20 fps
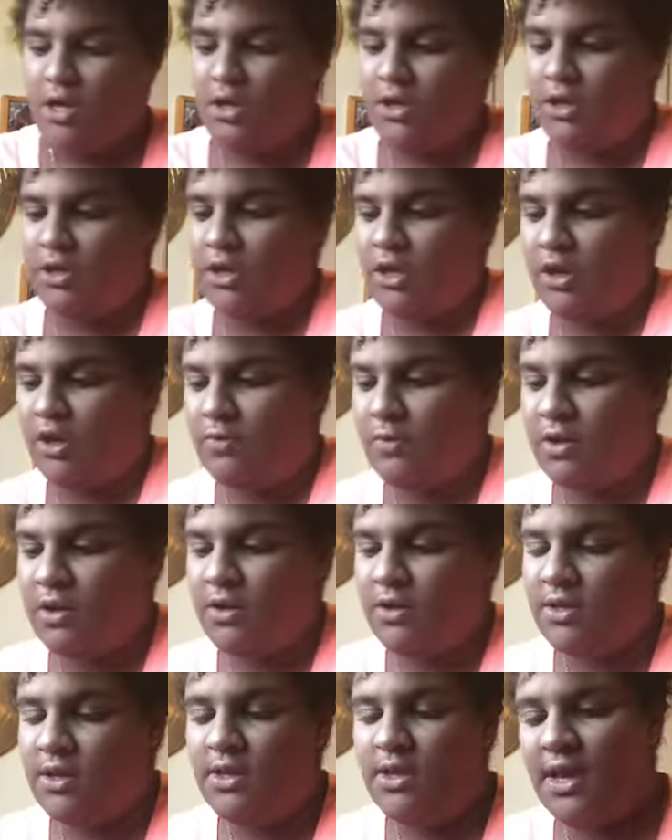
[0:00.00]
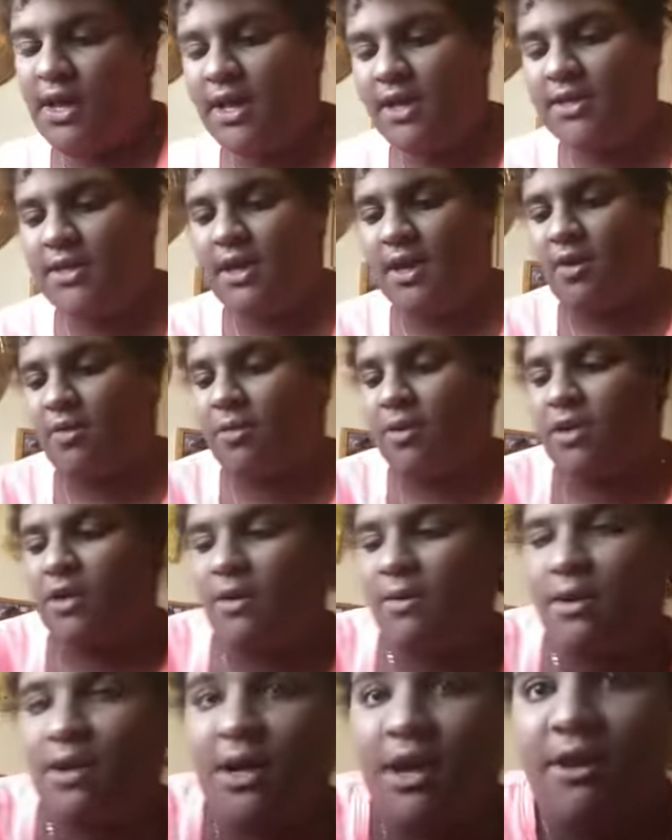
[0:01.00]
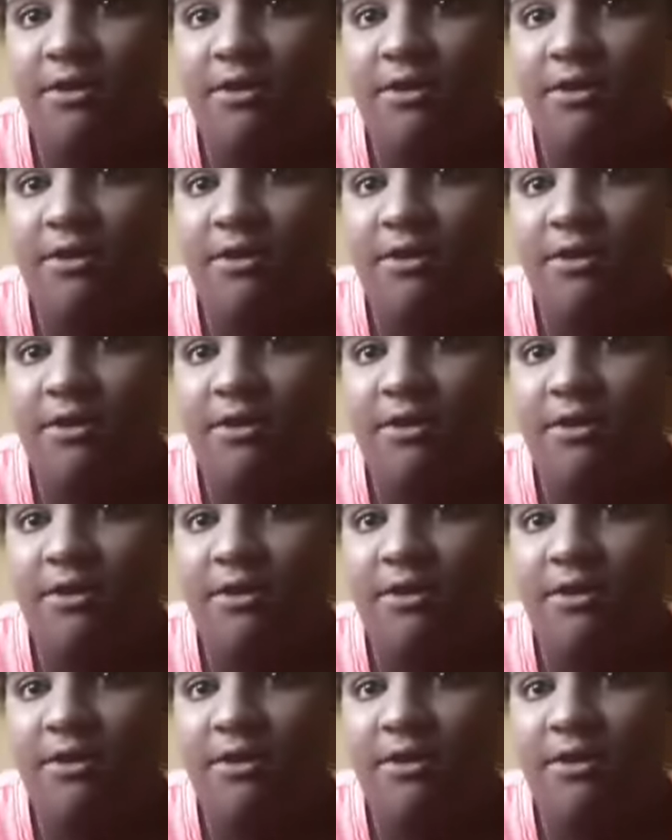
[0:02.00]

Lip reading: So I'm going to be using this, I'm going to be going